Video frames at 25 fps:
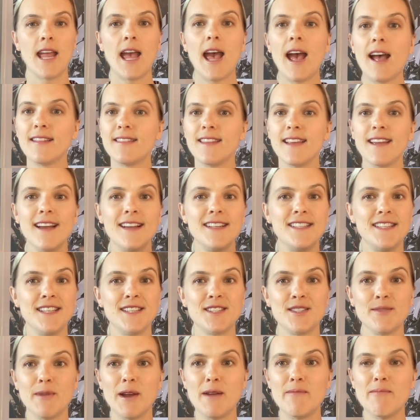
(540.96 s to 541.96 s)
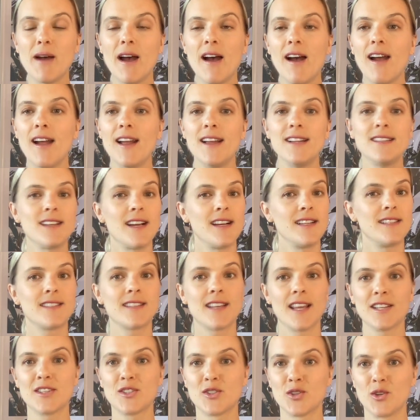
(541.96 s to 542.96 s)
had the ideas in my mind, I
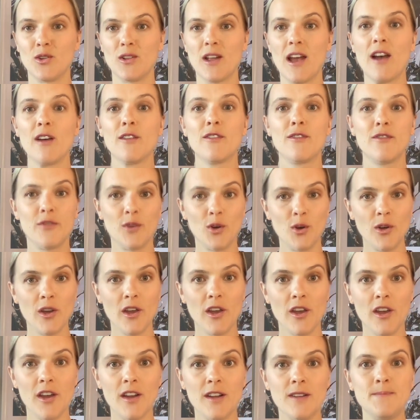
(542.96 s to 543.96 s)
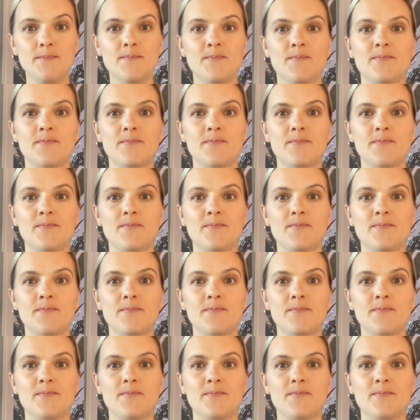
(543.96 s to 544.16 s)
sketched it all out for her.